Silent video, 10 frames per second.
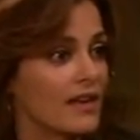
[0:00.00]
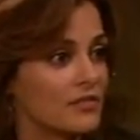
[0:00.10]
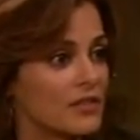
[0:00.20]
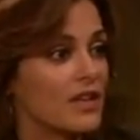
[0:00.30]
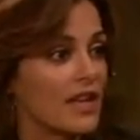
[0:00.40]

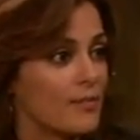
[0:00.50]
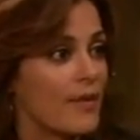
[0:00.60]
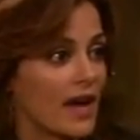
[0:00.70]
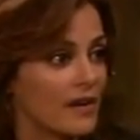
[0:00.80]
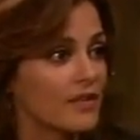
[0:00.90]
after he came
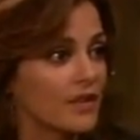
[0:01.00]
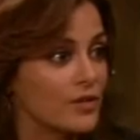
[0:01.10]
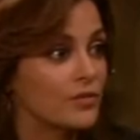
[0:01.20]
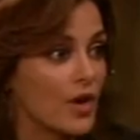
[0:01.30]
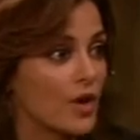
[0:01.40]
back for
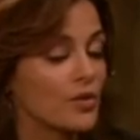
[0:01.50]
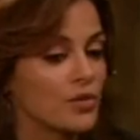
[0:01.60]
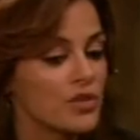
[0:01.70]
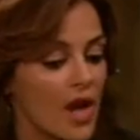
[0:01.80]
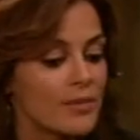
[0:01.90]
you? No,
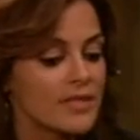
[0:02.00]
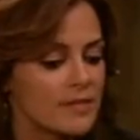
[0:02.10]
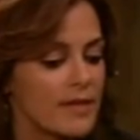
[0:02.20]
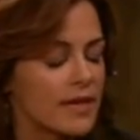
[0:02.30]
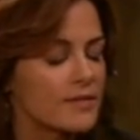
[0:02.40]
your job is
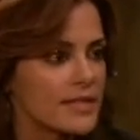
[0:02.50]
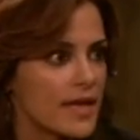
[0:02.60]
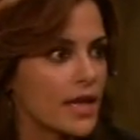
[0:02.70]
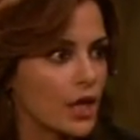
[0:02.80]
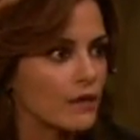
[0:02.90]
to make him
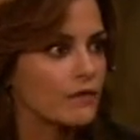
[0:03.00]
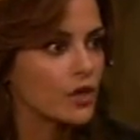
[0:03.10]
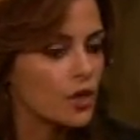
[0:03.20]
stay here for